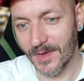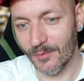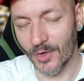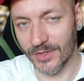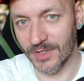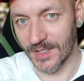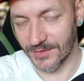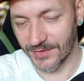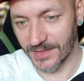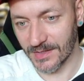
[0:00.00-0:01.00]
what you can
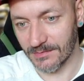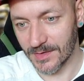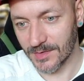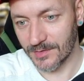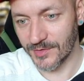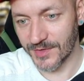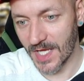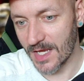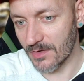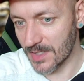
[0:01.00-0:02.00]
see, to
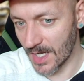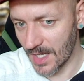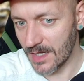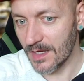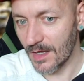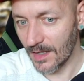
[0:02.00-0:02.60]
say, okay,